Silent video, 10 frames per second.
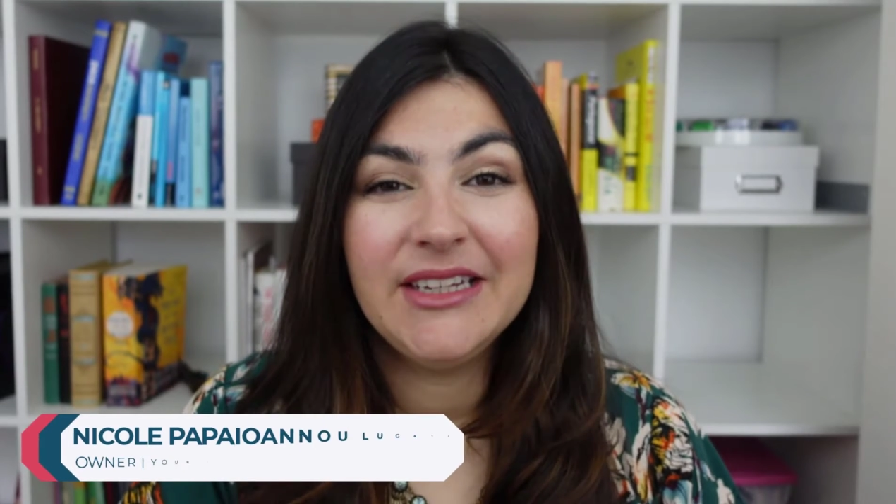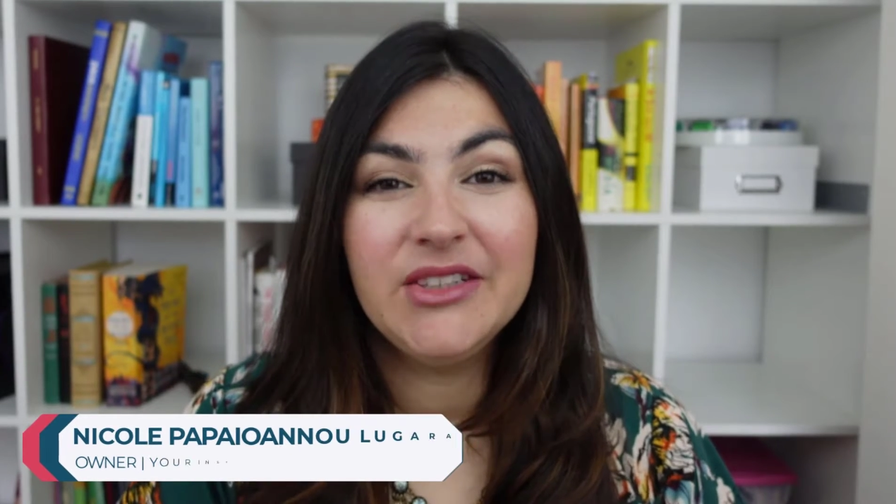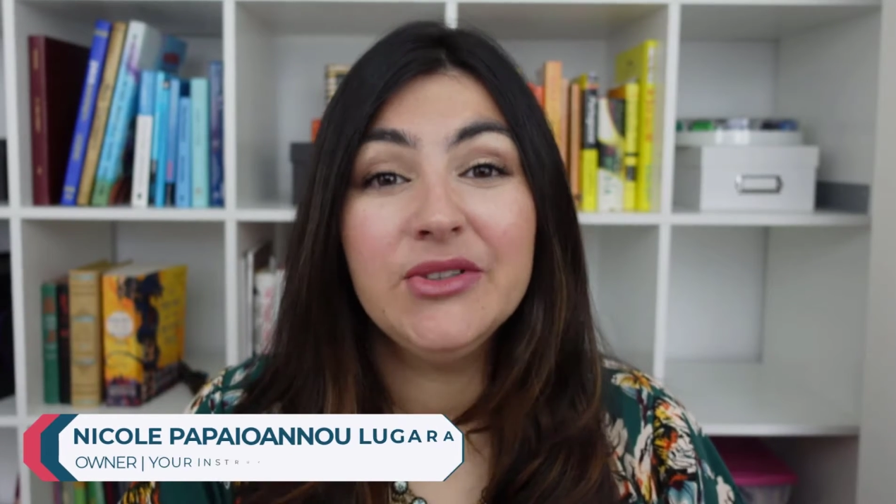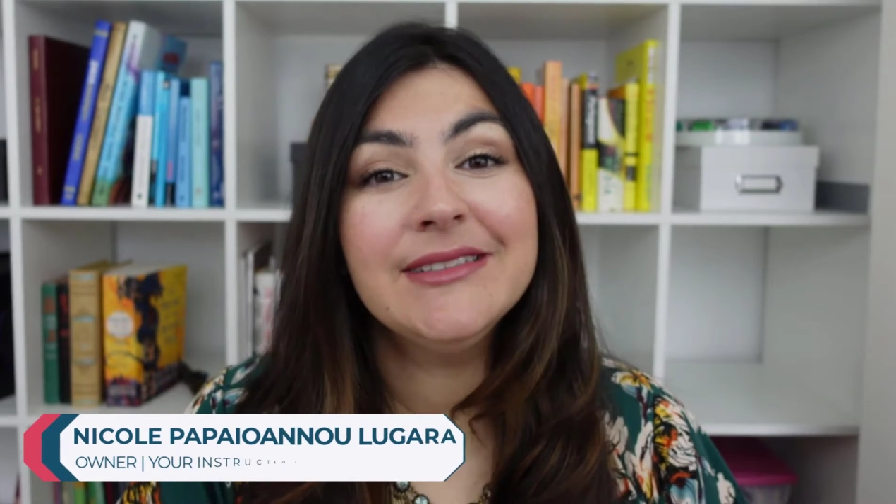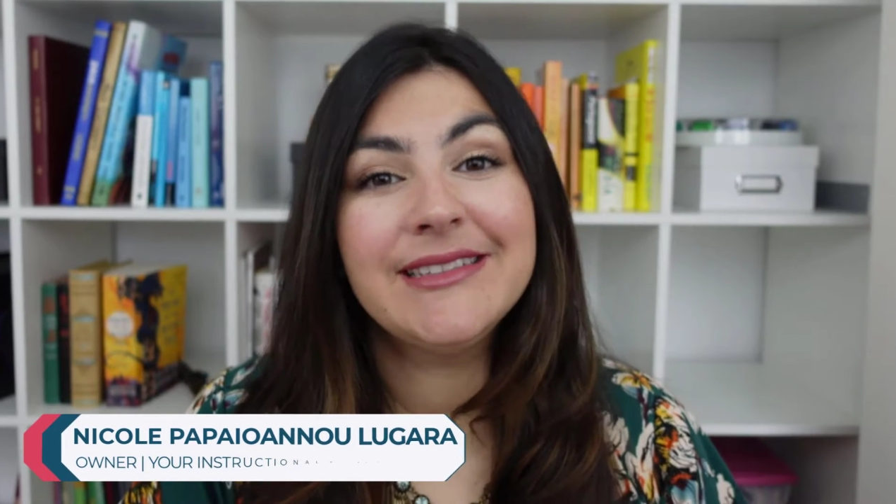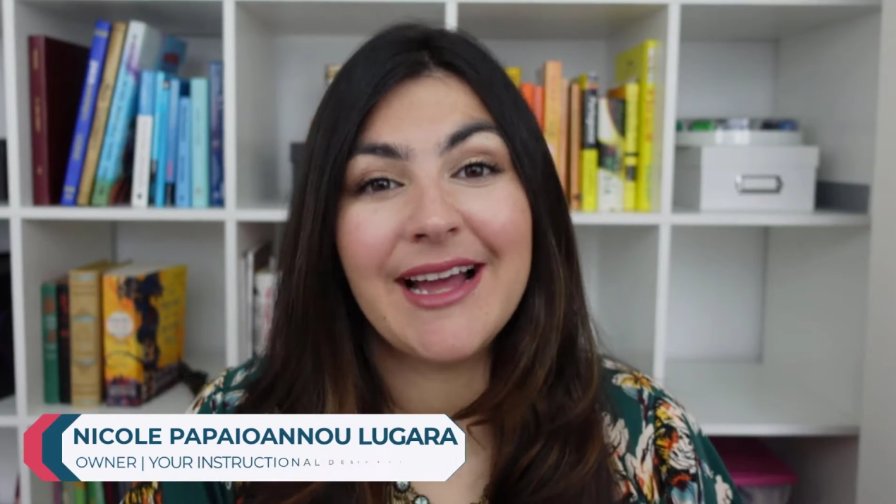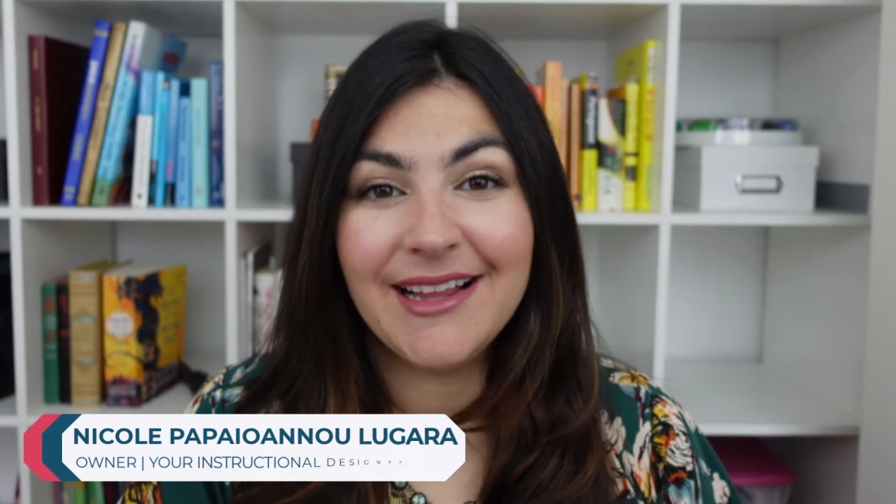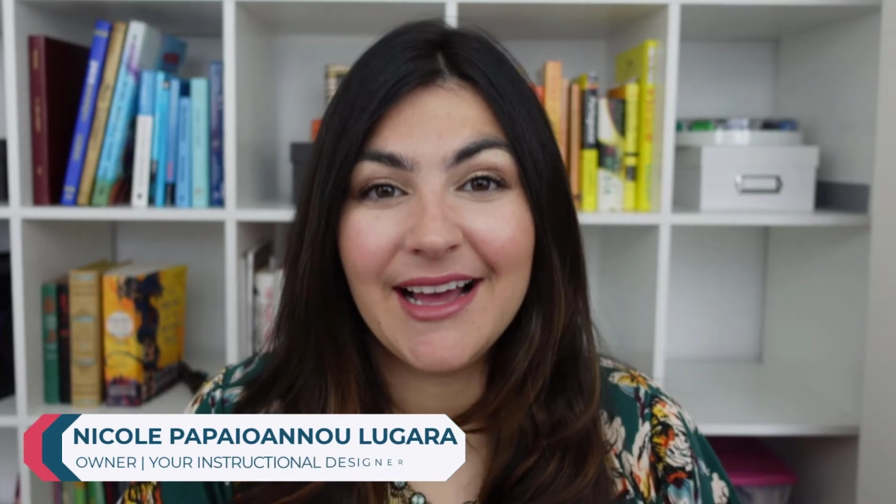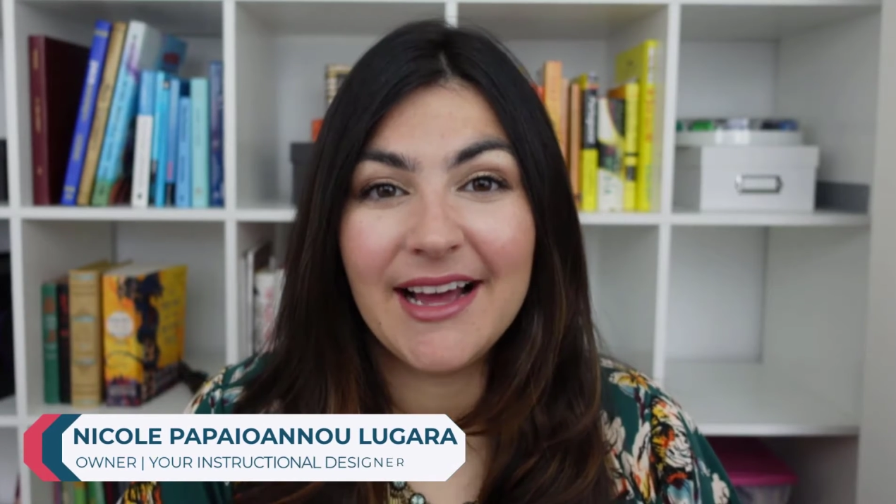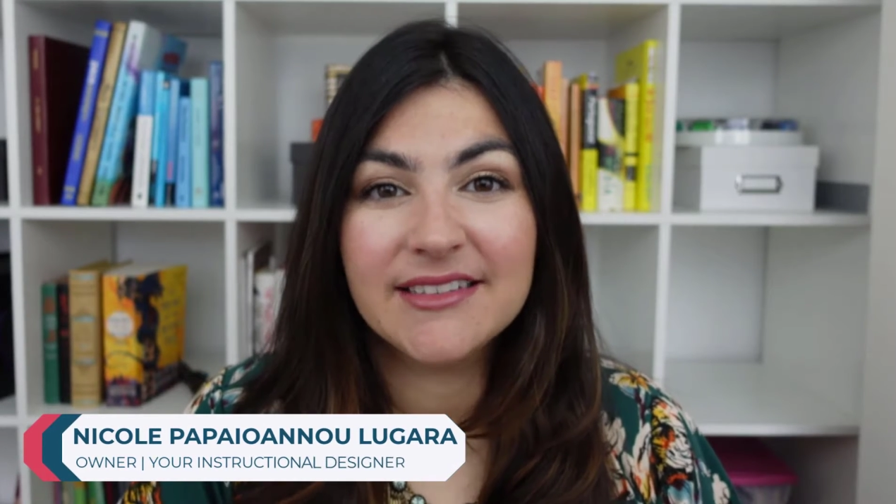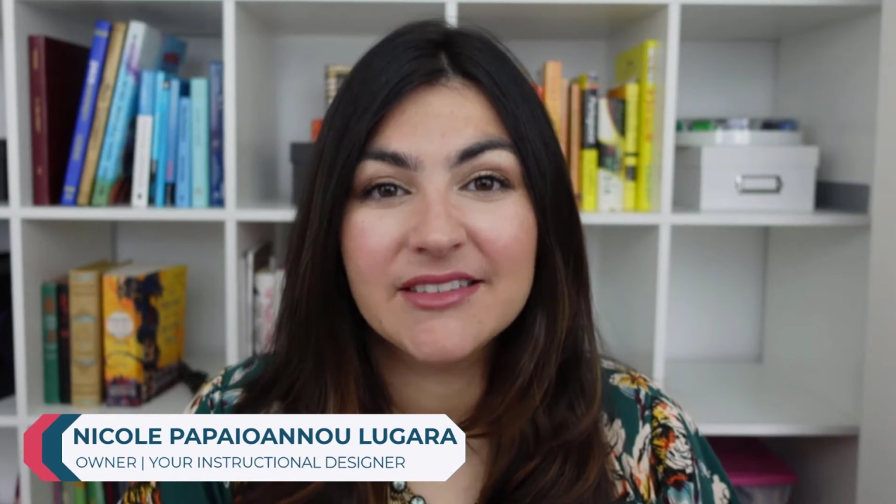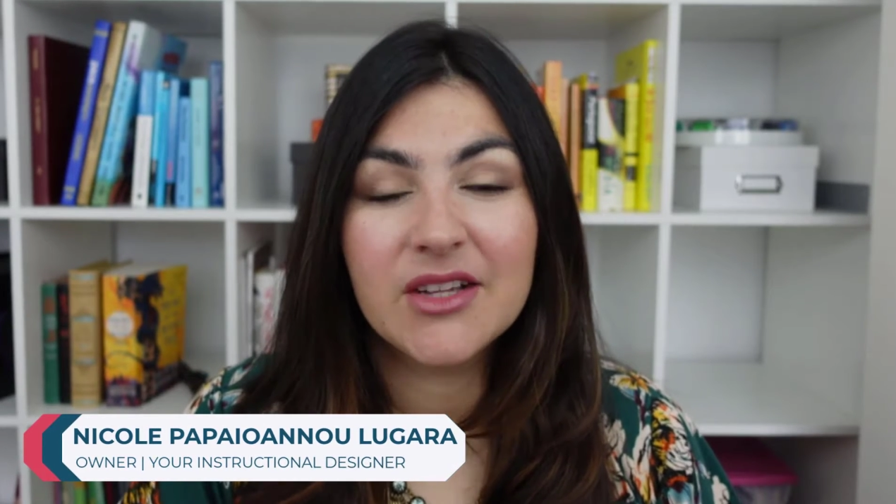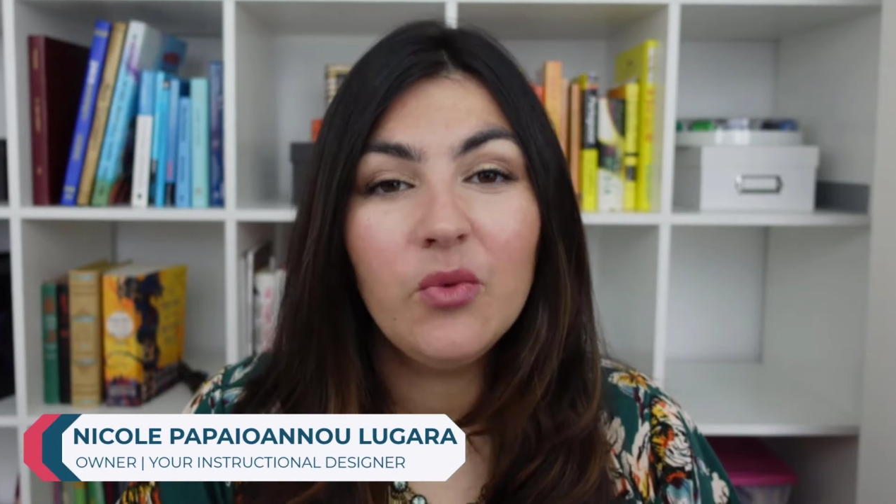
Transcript: to Design class,